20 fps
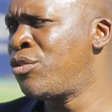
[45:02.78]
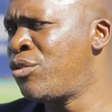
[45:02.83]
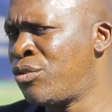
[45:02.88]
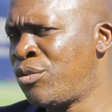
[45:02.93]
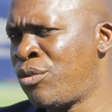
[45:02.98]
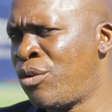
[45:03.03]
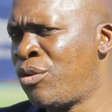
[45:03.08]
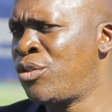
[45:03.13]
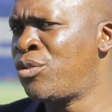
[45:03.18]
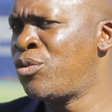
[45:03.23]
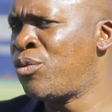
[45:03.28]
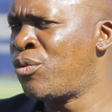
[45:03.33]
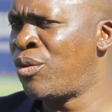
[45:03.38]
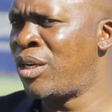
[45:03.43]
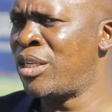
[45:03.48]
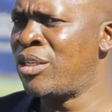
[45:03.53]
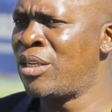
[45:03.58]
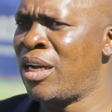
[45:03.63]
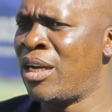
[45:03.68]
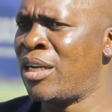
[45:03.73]
You go to
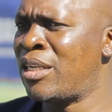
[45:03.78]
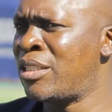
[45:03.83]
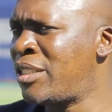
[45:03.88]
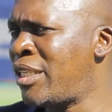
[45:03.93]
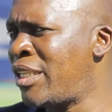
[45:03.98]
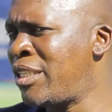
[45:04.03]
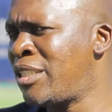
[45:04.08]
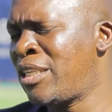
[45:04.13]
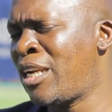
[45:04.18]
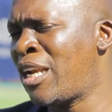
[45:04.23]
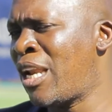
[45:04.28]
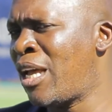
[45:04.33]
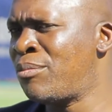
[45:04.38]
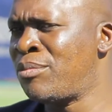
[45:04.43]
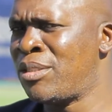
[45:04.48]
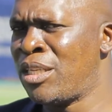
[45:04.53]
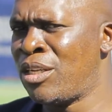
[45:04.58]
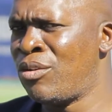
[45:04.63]
one nganga, 10 club.